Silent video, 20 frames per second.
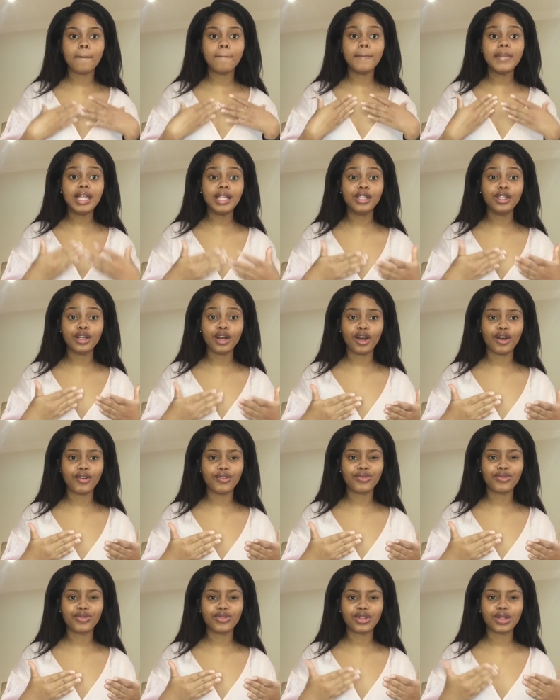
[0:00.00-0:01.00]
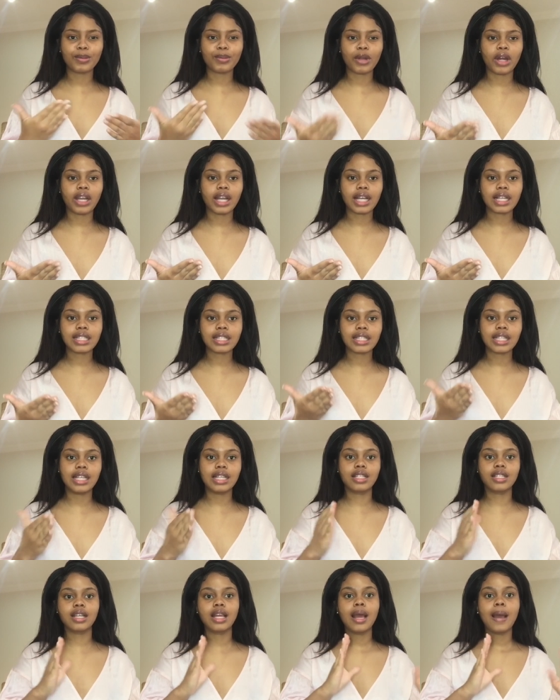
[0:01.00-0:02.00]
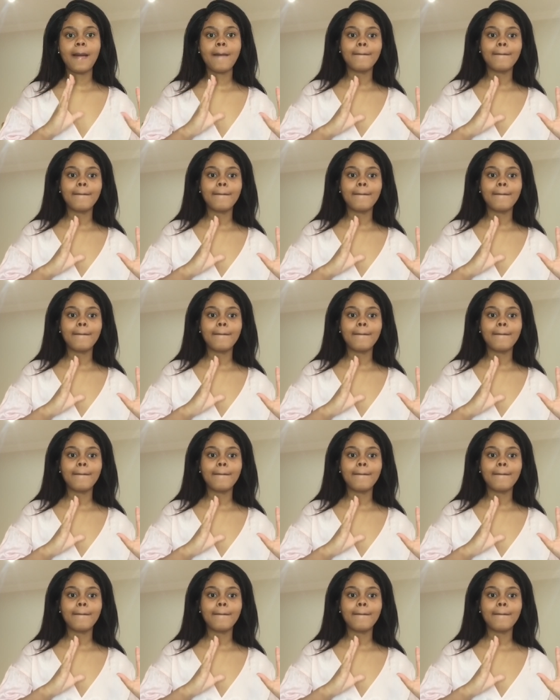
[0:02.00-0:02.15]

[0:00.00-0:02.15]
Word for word: many of the products in